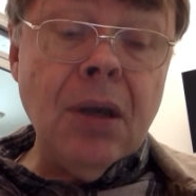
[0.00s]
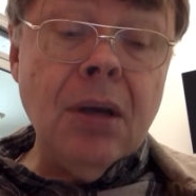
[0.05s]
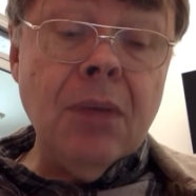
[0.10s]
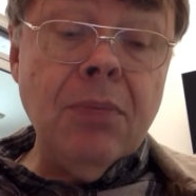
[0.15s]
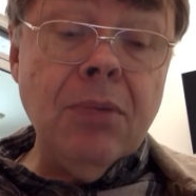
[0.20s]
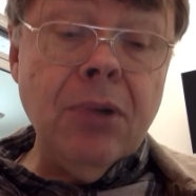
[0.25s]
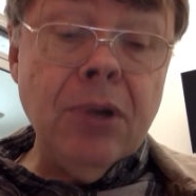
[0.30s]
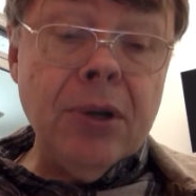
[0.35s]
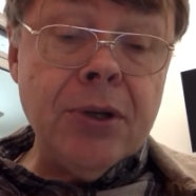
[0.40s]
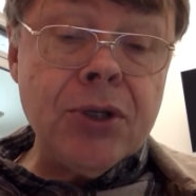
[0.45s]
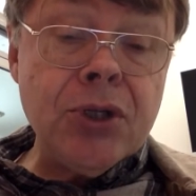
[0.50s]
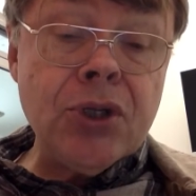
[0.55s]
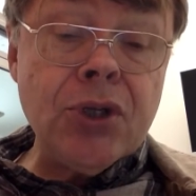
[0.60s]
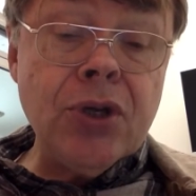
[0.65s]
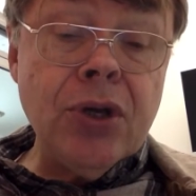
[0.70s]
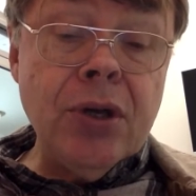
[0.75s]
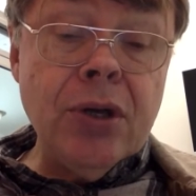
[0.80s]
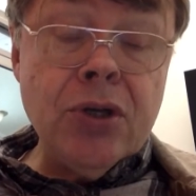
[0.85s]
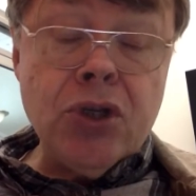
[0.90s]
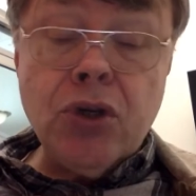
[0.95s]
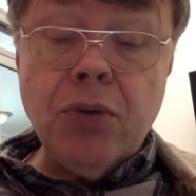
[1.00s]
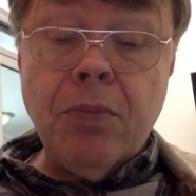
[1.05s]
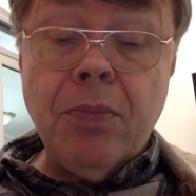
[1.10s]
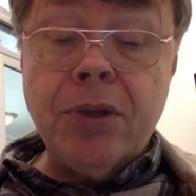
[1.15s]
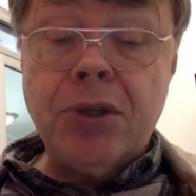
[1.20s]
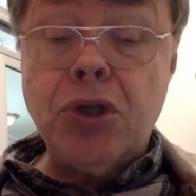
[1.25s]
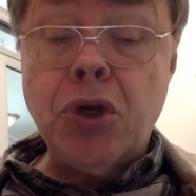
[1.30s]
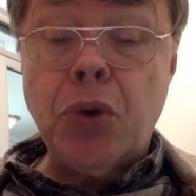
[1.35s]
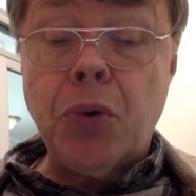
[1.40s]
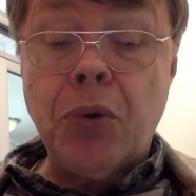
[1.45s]
plus some
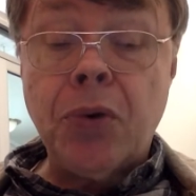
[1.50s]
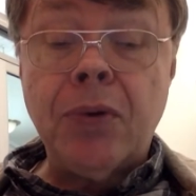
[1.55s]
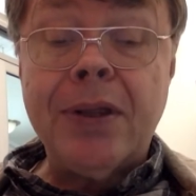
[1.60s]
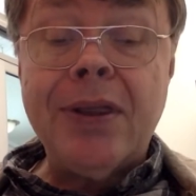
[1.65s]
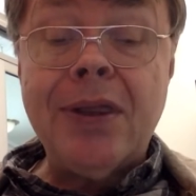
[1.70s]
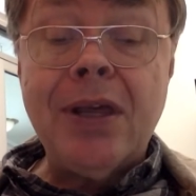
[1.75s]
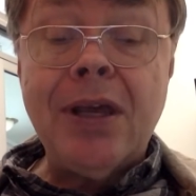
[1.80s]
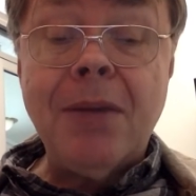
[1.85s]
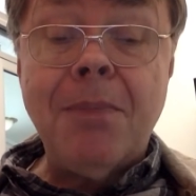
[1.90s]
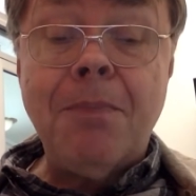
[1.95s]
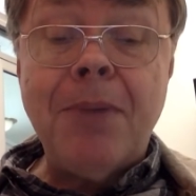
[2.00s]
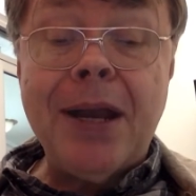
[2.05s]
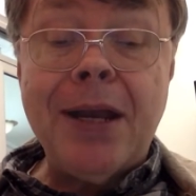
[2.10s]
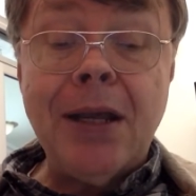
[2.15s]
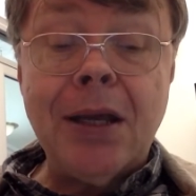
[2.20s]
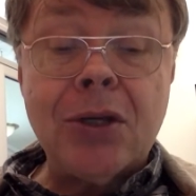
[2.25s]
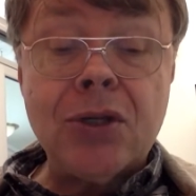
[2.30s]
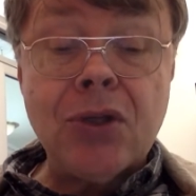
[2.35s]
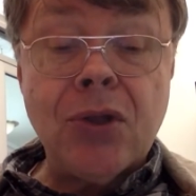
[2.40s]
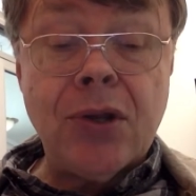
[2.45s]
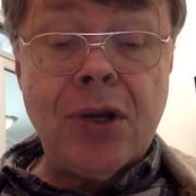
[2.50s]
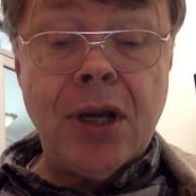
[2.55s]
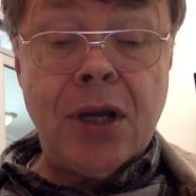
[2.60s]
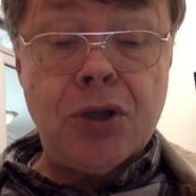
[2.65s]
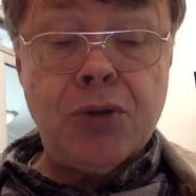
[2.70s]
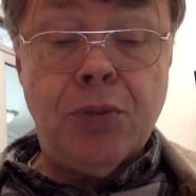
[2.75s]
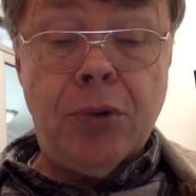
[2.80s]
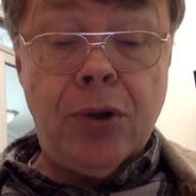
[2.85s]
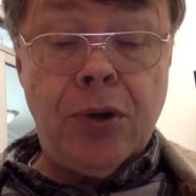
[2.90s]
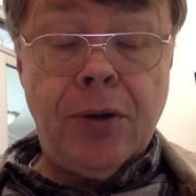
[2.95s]
material in the appendix of the
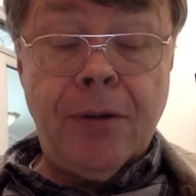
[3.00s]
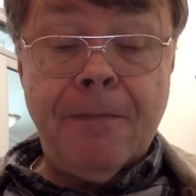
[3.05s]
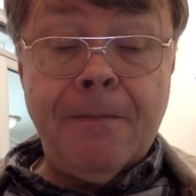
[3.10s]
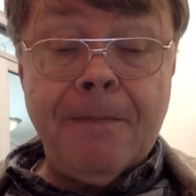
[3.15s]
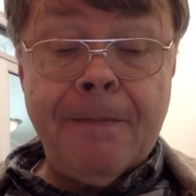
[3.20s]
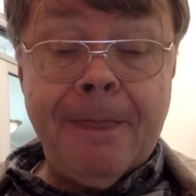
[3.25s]
textbook.